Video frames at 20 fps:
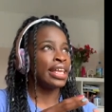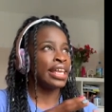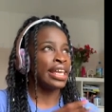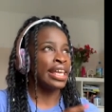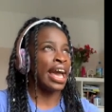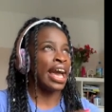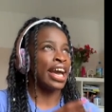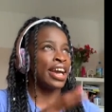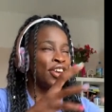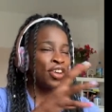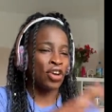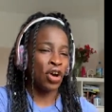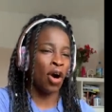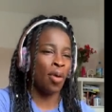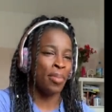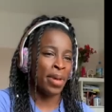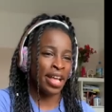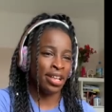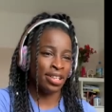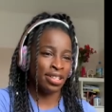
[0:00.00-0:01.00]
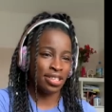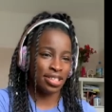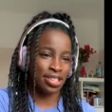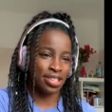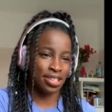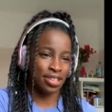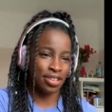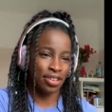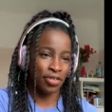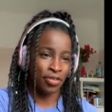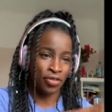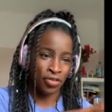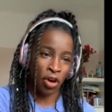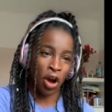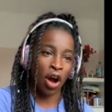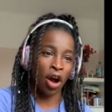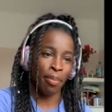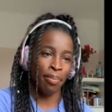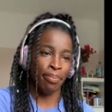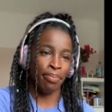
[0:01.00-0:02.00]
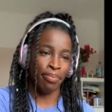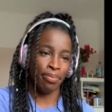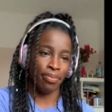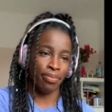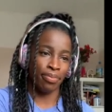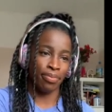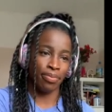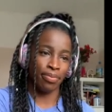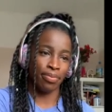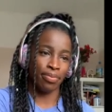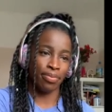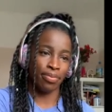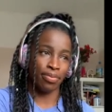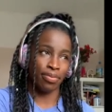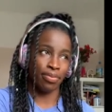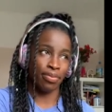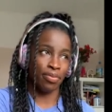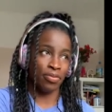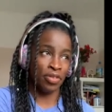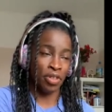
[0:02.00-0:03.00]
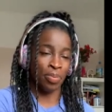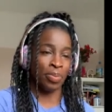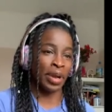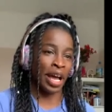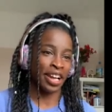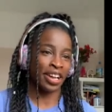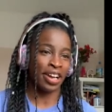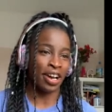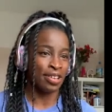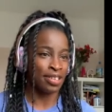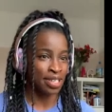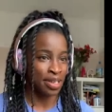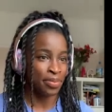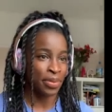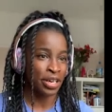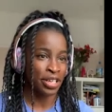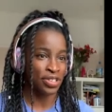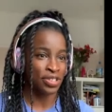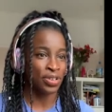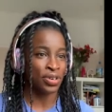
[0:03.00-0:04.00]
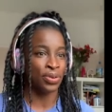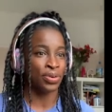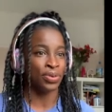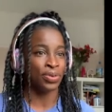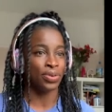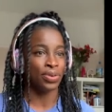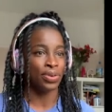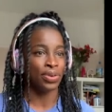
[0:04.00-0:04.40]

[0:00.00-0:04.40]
get comments from the black girls at my school,